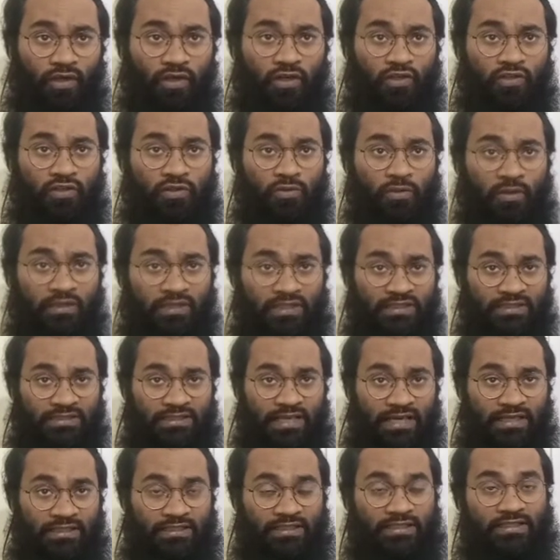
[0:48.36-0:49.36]
To
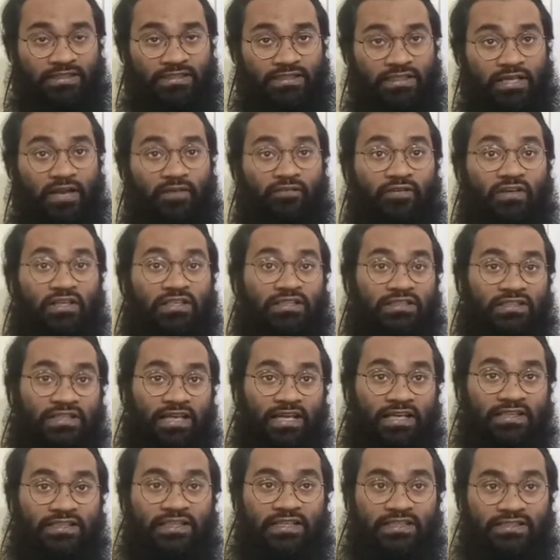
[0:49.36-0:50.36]
understand this, we'll
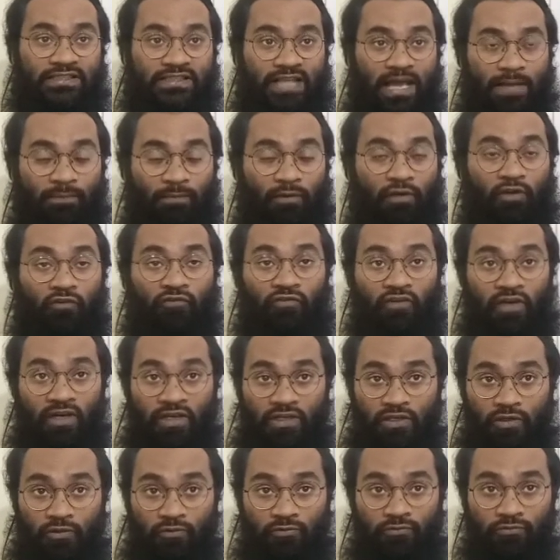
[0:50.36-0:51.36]
take the example of
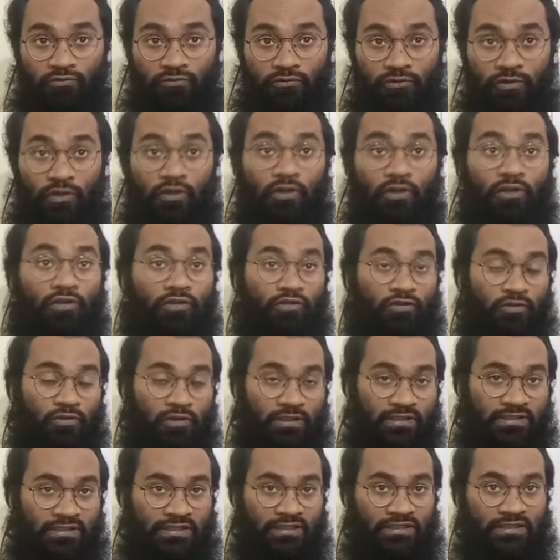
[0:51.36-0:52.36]
radio. To
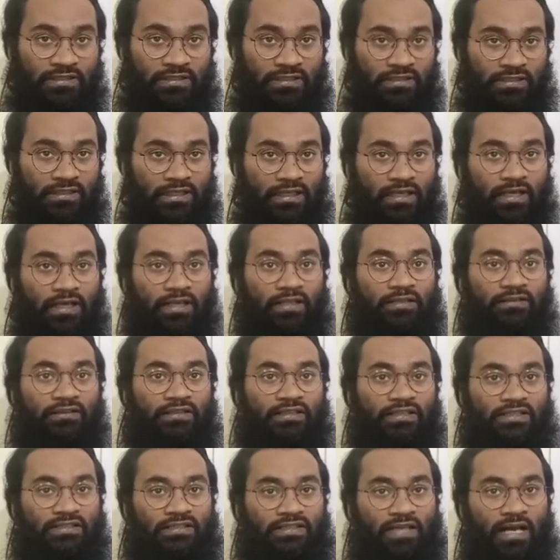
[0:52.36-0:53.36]
listen the
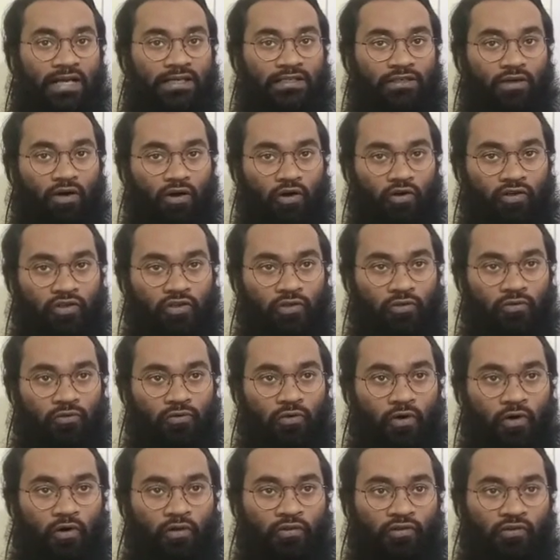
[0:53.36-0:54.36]
desired audio
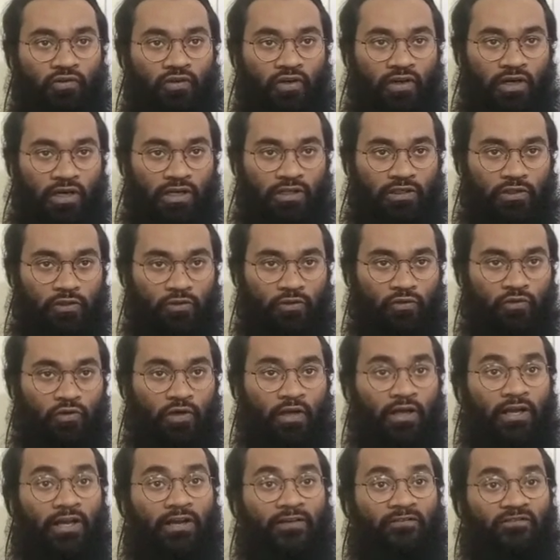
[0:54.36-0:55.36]
on the radio,
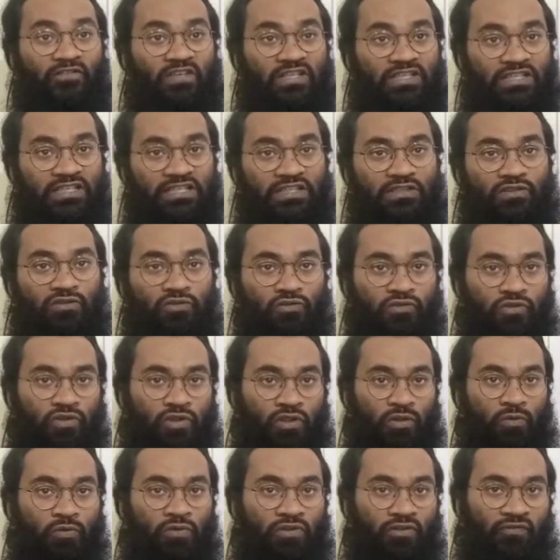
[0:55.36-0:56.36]
we need to
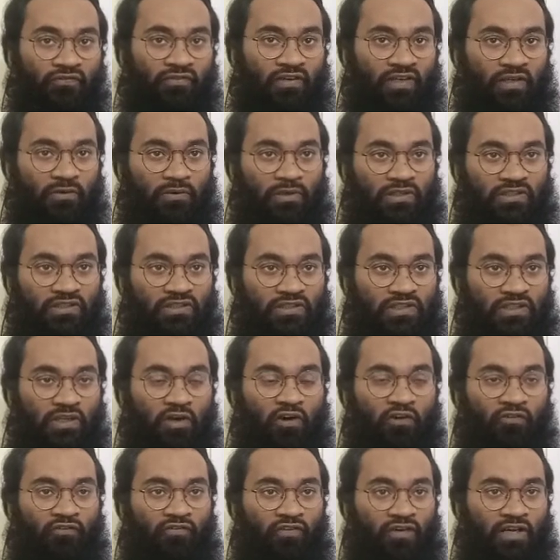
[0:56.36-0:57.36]
tune the frequency
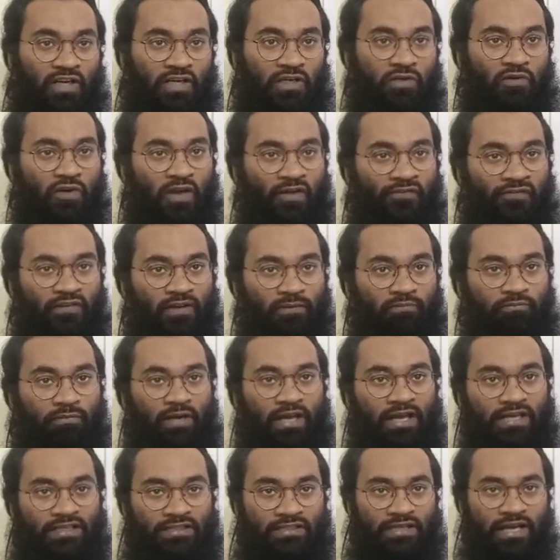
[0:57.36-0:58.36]
of radio
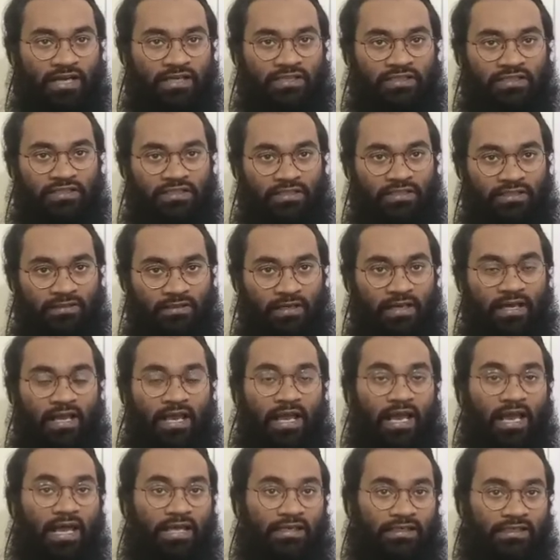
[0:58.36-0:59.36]
FM at 90
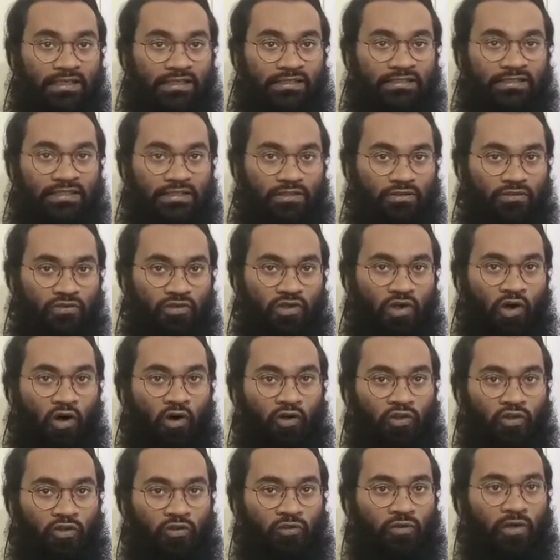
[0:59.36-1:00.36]
and listen to the
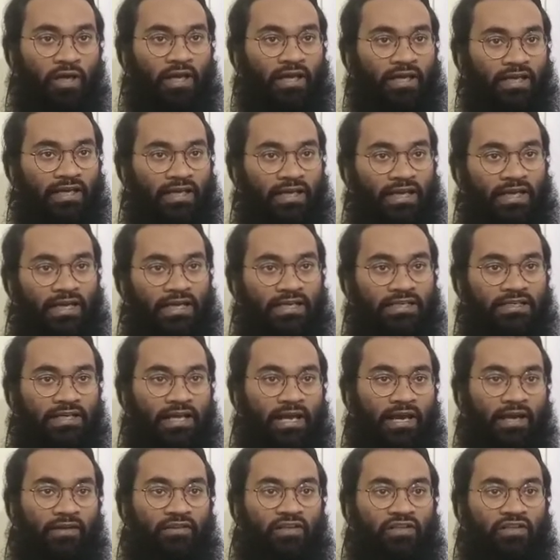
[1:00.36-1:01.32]
audio aired at the